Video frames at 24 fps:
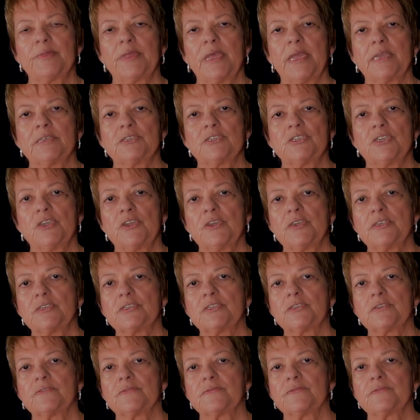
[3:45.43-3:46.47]
that
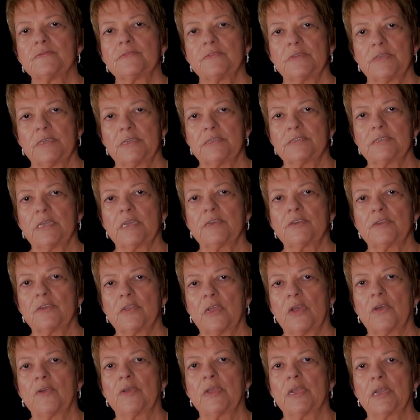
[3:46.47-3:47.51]
church that is
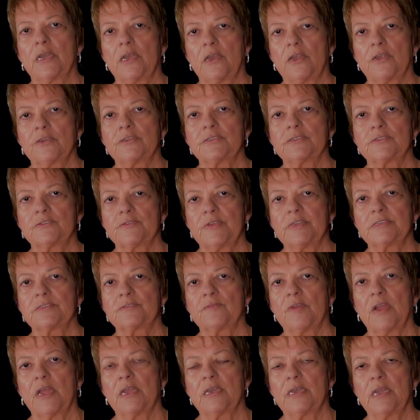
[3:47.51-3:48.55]
undergoing a lot of stress
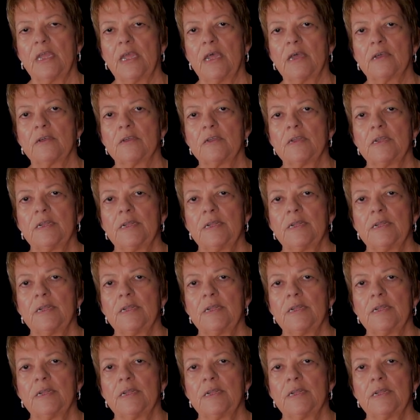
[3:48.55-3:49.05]
right now.